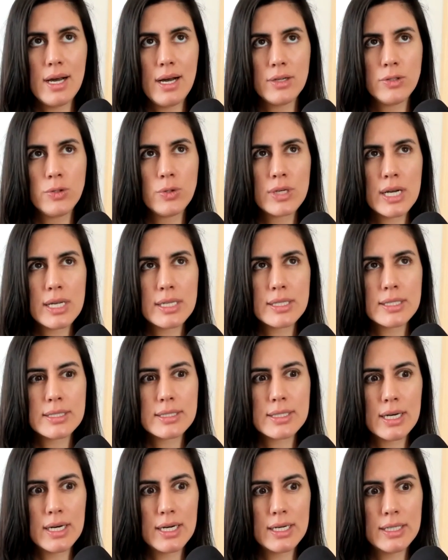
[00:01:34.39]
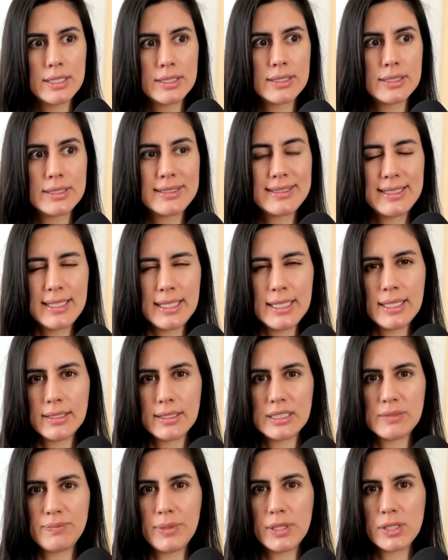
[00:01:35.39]
you can start seeing
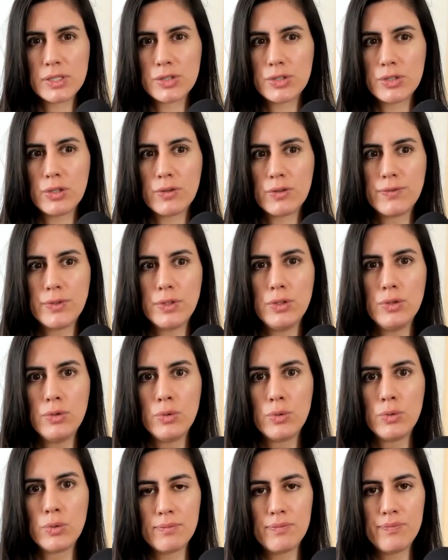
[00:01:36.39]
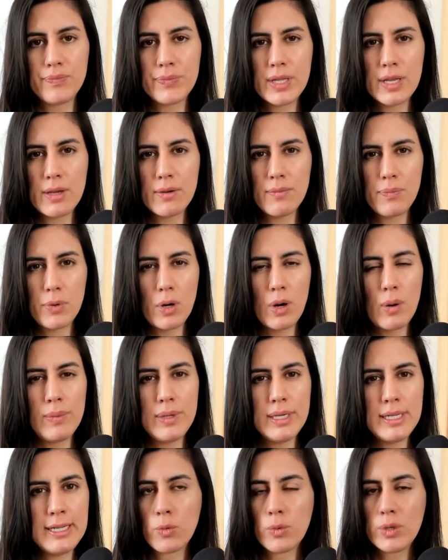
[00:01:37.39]
this picture of you
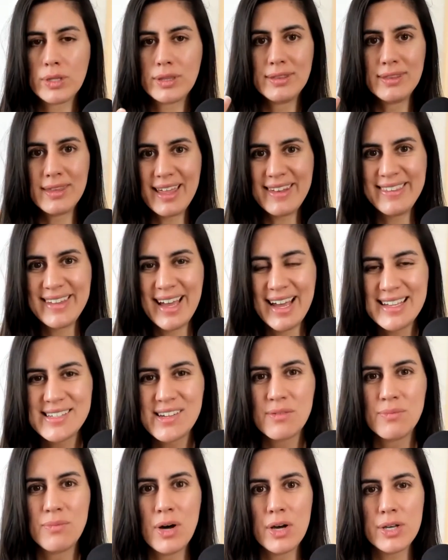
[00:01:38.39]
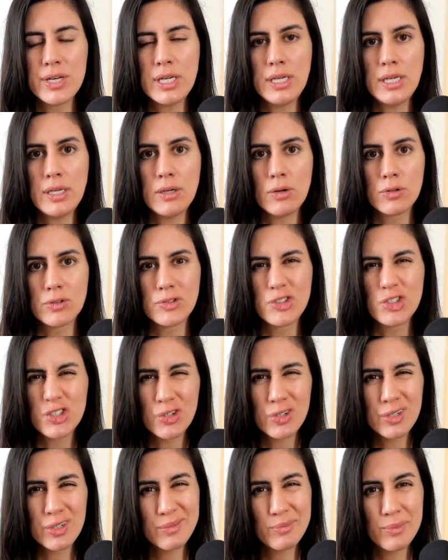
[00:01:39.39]
probably with nicer body or
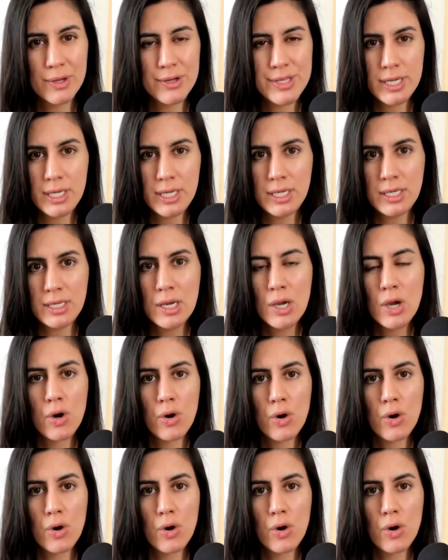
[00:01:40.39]
stronger body,